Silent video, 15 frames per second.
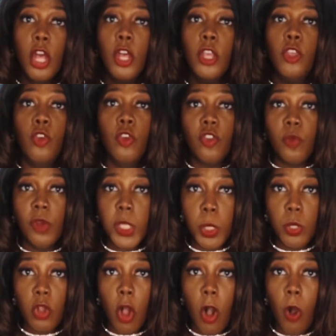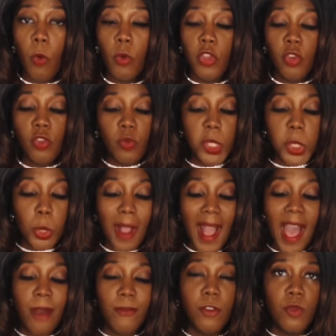use what you know, use what you have,